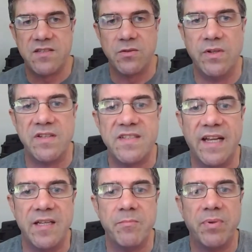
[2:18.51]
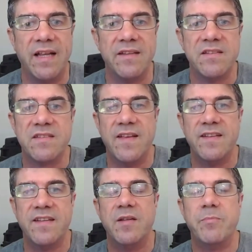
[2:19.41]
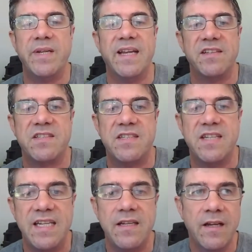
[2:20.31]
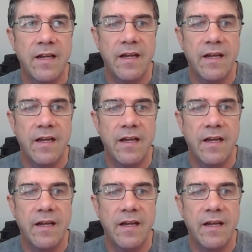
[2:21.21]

so understanding plants, and then did a PhD